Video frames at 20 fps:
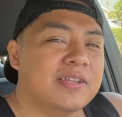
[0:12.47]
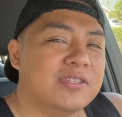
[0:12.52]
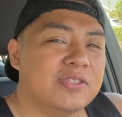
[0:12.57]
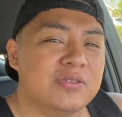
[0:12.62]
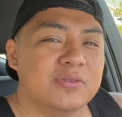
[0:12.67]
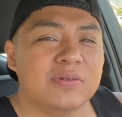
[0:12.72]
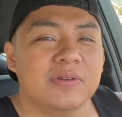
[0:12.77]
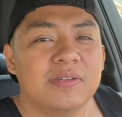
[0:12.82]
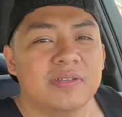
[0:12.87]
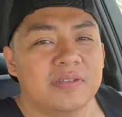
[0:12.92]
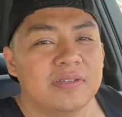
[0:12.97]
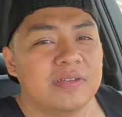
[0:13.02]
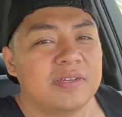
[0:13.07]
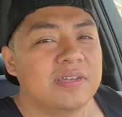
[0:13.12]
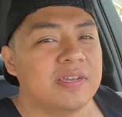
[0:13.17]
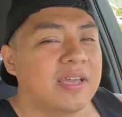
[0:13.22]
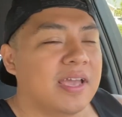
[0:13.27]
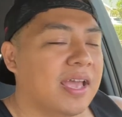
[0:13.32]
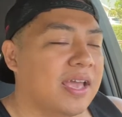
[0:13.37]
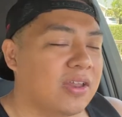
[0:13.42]
into it.
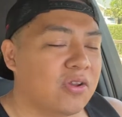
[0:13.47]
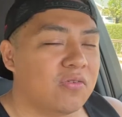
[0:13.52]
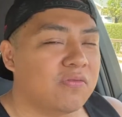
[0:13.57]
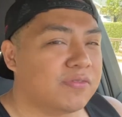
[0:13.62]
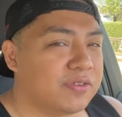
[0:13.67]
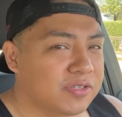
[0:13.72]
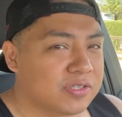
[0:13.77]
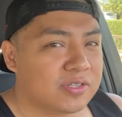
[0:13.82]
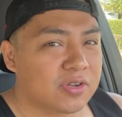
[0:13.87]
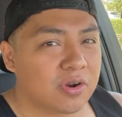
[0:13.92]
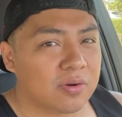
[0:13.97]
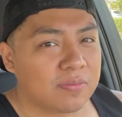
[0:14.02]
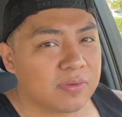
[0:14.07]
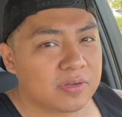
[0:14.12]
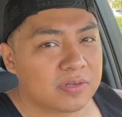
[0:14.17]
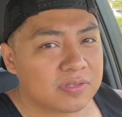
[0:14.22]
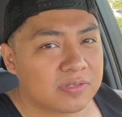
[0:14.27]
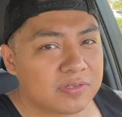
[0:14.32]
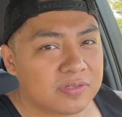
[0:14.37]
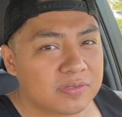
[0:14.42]
Head over to Starbucks.